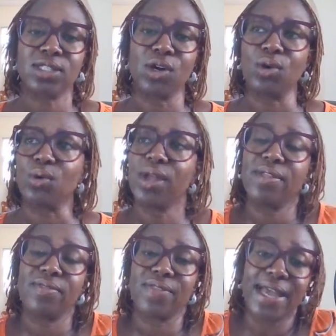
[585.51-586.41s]
So
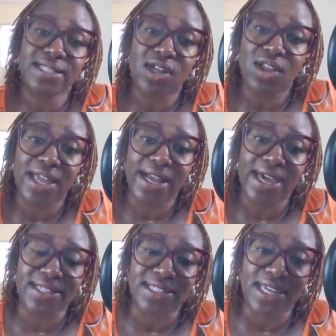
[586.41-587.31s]
that's all I
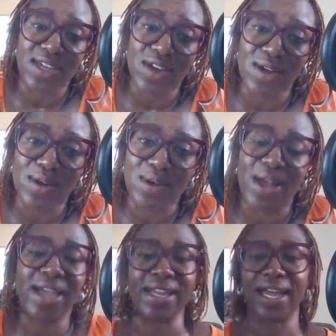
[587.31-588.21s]
gotta say, y'all.